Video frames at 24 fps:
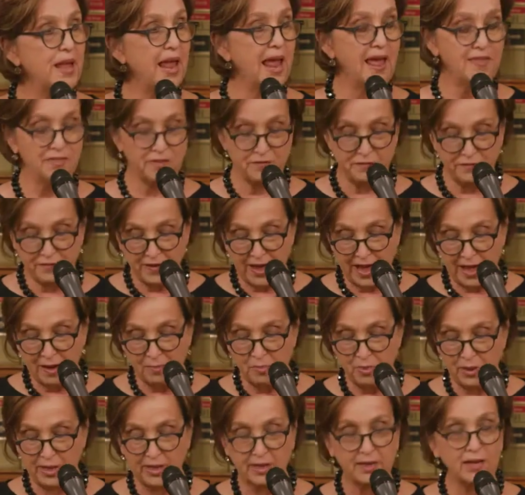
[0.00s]
and the
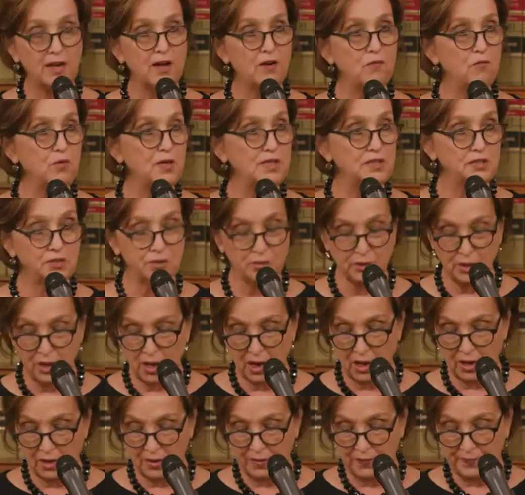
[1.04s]
fabric of Windsor
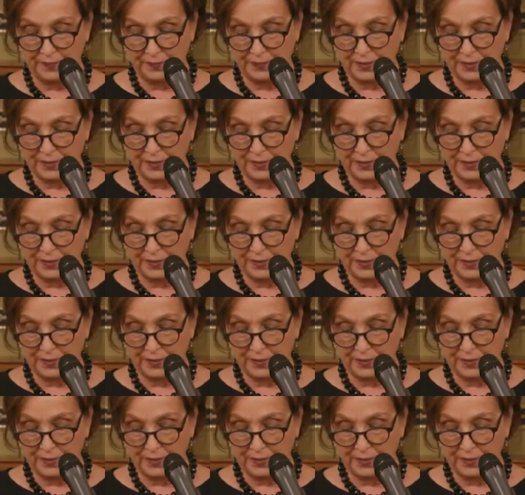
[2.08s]
law.